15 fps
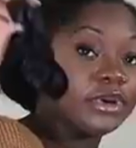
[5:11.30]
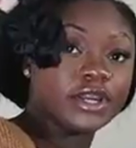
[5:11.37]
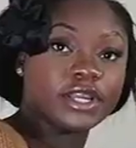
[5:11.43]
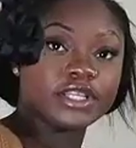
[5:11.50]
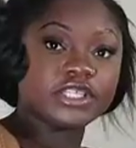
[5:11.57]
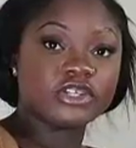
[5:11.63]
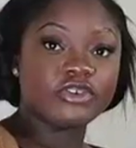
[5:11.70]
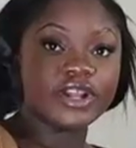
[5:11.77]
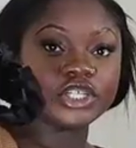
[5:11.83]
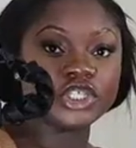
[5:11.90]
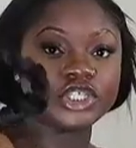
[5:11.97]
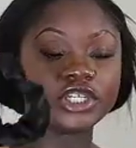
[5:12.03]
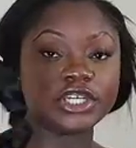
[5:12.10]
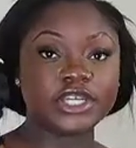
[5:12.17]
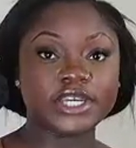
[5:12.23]
bring a
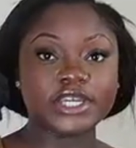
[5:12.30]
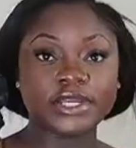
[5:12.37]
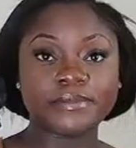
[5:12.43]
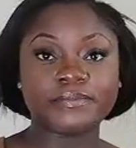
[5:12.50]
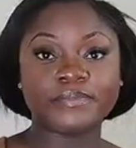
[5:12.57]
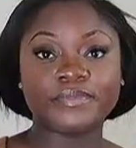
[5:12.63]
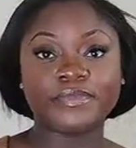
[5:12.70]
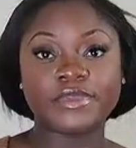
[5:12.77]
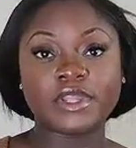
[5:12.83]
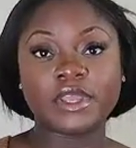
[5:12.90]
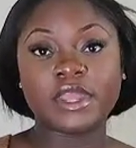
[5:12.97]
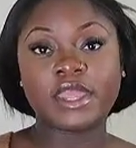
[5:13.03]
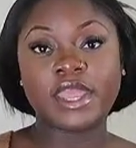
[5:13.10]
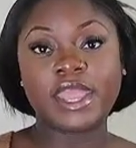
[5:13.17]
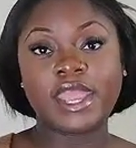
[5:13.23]
scrunchie
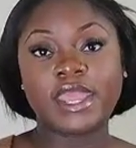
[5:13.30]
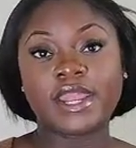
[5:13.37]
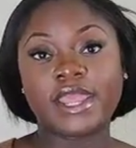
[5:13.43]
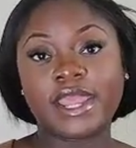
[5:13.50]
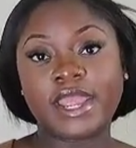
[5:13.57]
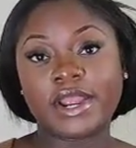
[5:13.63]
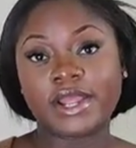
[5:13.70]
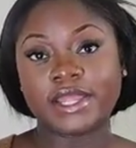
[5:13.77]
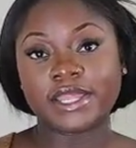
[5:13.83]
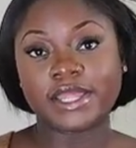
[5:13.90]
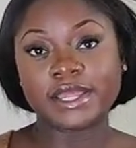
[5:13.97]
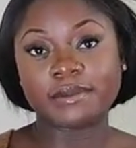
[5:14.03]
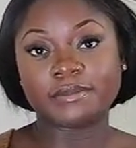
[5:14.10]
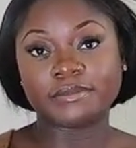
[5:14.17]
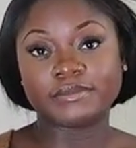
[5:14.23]
and a hair
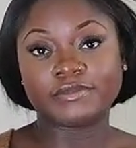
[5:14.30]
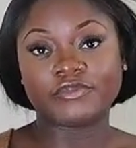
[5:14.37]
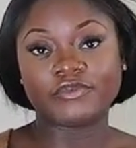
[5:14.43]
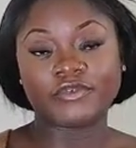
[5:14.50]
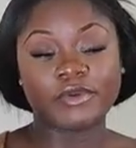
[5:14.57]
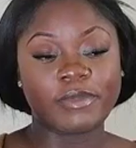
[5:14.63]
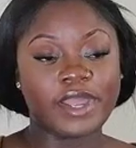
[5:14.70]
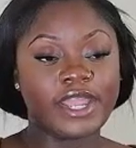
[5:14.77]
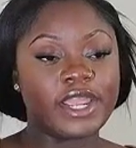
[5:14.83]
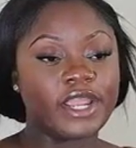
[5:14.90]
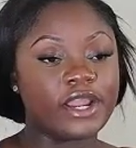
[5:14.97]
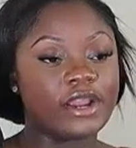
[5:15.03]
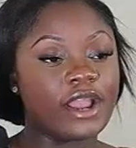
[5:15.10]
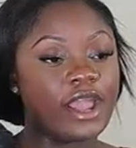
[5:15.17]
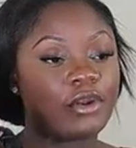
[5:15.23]
clip for my
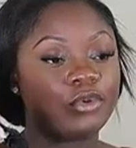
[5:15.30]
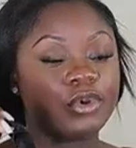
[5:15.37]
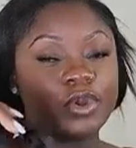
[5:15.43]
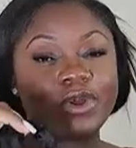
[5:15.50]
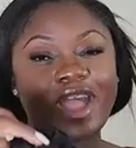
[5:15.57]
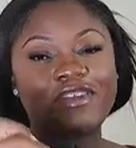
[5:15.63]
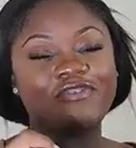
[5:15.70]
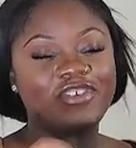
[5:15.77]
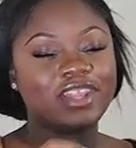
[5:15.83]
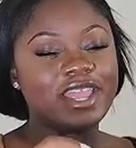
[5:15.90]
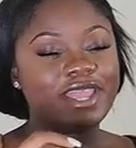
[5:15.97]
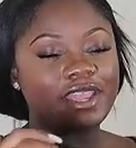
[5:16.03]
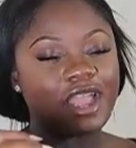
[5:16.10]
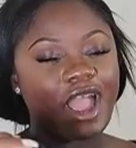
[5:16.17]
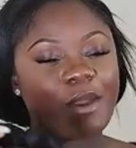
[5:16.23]
hair. I don't know. I feel
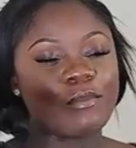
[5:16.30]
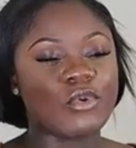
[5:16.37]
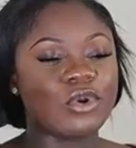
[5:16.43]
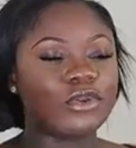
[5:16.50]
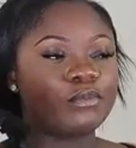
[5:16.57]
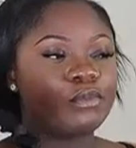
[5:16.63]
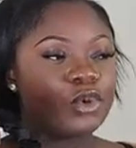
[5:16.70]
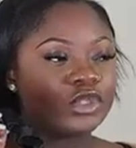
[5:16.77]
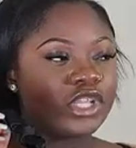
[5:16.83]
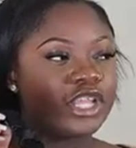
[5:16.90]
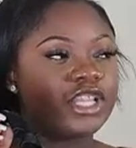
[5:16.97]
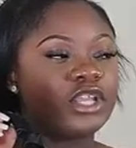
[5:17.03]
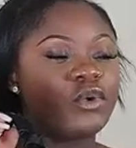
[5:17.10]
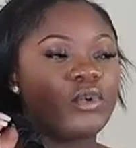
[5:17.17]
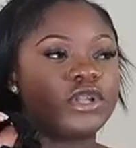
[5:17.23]
like I'm more, most
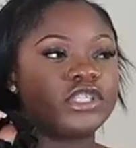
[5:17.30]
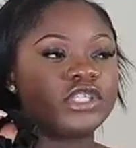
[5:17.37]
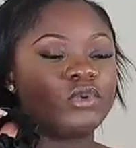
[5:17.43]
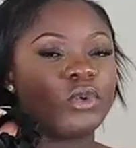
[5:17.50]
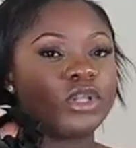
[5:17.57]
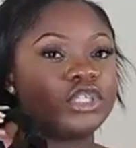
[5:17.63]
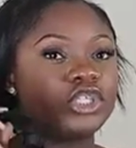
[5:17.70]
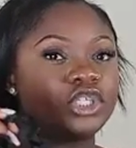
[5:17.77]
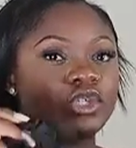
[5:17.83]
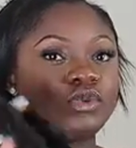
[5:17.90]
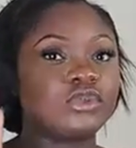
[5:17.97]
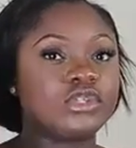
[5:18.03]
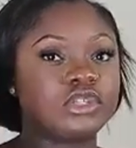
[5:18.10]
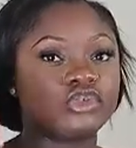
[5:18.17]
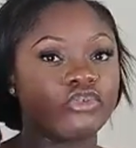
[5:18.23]
likely going to want to
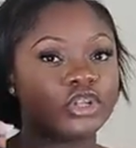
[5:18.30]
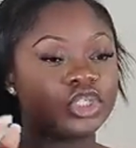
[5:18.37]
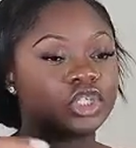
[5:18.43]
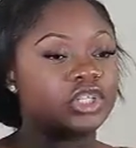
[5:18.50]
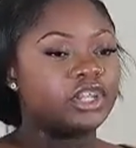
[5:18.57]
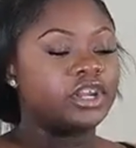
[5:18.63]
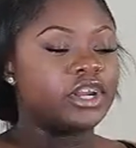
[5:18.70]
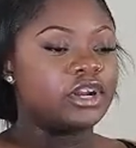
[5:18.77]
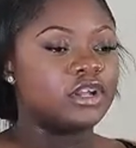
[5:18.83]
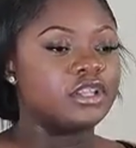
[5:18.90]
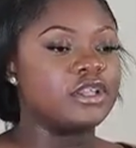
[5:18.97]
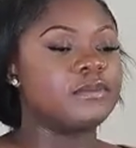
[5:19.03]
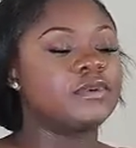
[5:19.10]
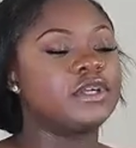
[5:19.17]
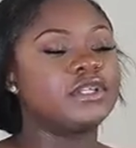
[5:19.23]
use a scrunchie than a hair
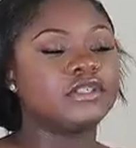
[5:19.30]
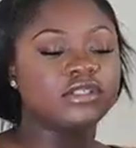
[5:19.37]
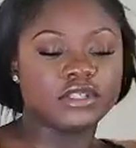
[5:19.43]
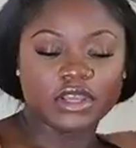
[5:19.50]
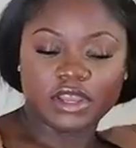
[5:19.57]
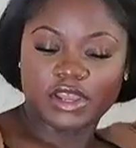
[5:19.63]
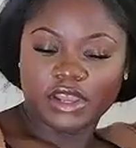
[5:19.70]
clip because